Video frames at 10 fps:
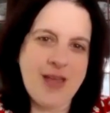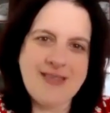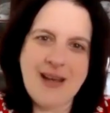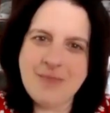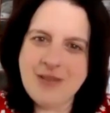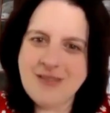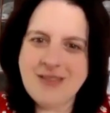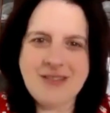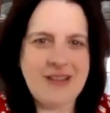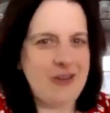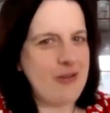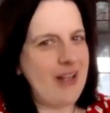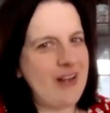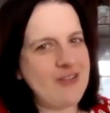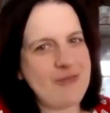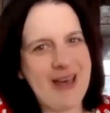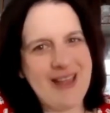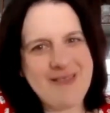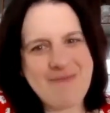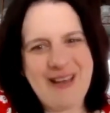we attempted to learn how to do
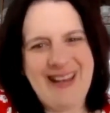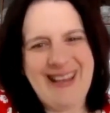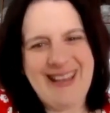math, but